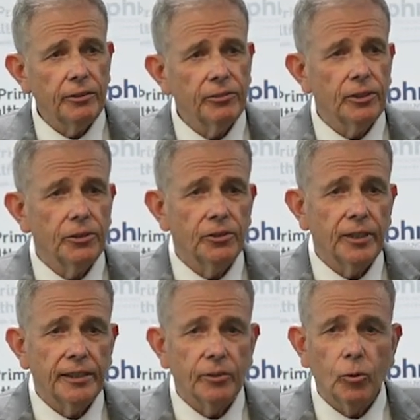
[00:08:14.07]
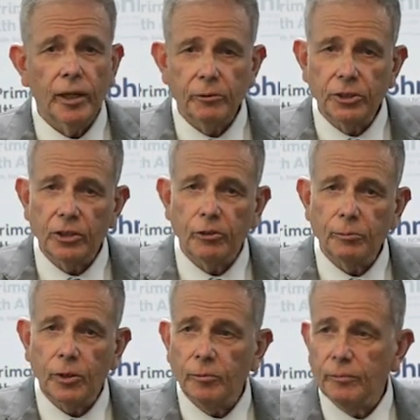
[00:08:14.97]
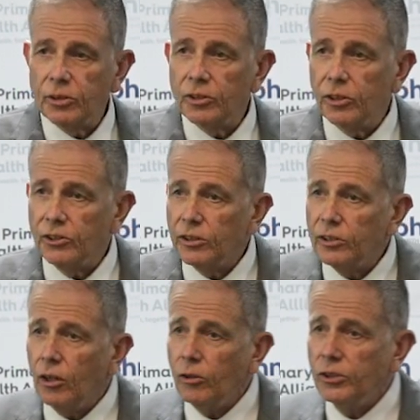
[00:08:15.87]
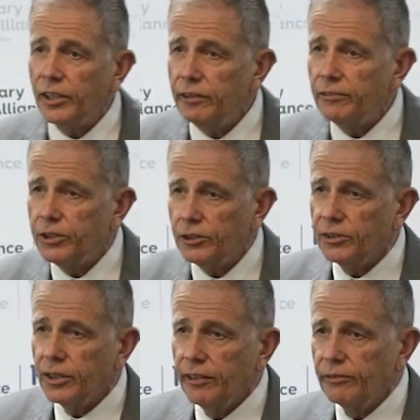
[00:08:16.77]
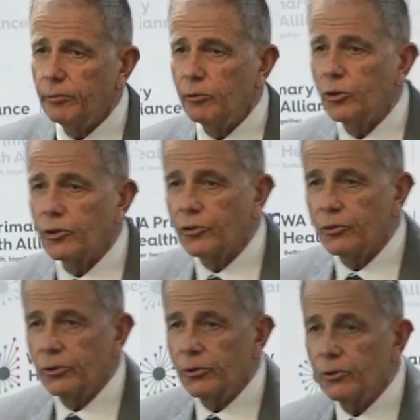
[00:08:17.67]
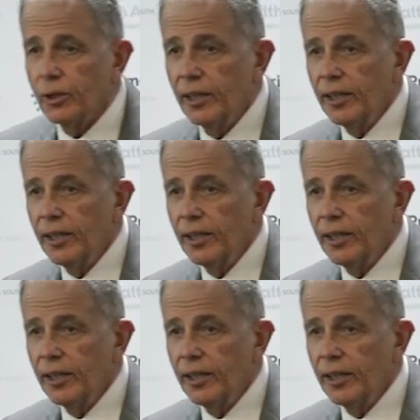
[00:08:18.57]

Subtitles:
You've got to do that in a way which solves problems and so on. So there's a whole set of issues that have to be worked through.